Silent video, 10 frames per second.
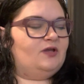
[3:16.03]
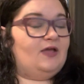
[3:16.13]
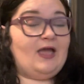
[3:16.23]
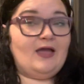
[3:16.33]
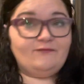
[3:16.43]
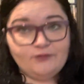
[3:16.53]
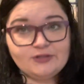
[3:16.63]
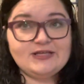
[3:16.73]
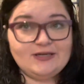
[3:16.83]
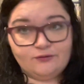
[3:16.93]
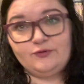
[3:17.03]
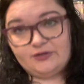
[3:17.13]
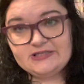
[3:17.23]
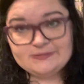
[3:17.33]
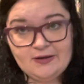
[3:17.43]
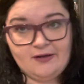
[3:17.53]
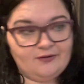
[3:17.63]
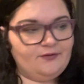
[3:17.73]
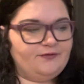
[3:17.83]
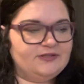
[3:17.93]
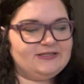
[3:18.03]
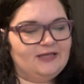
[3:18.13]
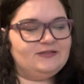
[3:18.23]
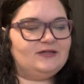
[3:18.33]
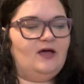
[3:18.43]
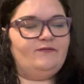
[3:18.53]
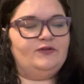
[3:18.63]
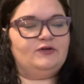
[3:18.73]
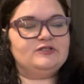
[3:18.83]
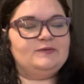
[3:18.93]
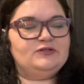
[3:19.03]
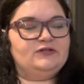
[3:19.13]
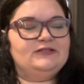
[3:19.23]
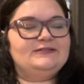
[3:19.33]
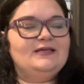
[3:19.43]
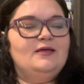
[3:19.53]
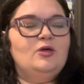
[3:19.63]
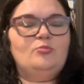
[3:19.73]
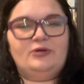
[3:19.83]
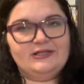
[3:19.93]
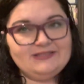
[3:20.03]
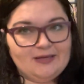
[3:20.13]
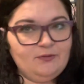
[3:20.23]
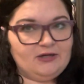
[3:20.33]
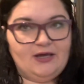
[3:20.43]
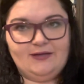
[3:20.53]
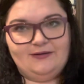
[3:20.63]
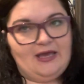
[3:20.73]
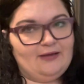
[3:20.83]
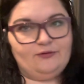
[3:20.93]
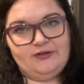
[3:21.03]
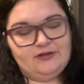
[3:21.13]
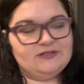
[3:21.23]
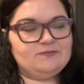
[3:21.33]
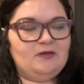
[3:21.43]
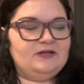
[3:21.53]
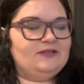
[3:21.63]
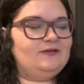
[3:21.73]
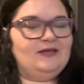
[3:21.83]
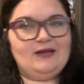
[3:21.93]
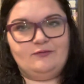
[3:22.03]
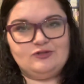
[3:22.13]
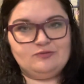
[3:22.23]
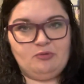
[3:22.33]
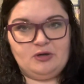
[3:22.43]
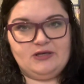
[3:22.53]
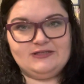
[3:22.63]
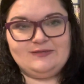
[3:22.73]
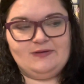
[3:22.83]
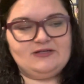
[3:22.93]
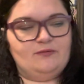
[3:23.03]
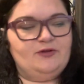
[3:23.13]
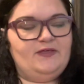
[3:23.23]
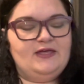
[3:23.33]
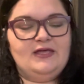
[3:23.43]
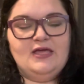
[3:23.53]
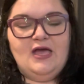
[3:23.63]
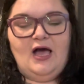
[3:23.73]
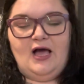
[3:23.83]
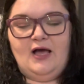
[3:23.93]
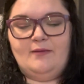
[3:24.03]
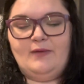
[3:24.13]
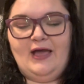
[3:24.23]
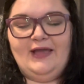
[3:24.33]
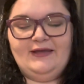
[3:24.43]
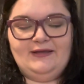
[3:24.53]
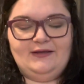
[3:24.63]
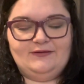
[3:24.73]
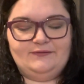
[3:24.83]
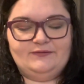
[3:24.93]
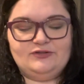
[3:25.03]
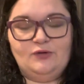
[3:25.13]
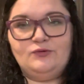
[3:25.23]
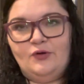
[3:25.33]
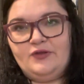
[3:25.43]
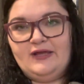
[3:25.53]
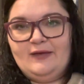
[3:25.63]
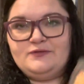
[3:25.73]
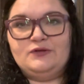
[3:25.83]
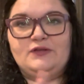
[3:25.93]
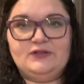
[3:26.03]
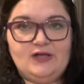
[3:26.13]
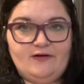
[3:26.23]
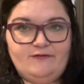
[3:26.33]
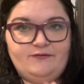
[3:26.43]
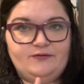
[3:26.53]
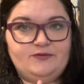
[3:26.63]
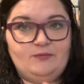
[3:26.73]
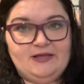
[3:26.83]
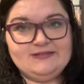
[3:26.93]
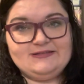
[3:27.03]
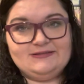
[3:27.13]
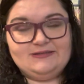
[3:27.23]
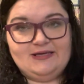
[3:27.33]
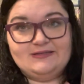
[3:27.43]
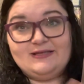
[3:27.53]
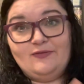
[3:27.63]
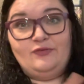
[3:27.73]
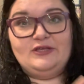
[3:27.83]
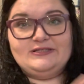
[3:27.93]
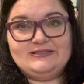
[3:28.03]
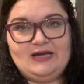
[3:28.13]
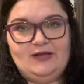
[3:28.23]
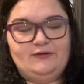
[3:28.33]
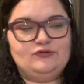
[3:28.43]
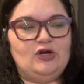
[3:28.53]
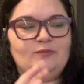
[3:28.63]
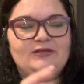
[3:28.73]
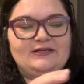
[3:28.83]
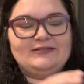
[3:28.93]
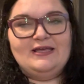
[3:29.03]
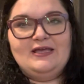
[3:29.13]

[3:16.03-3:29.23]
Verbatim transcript: at first I could really smell the scent of the Krispy Treats, but as time went on, I really couldn't smell anything and I was just burning it to be done with it. Um, I don't know that I absolutely love the mainstays in this style of jar because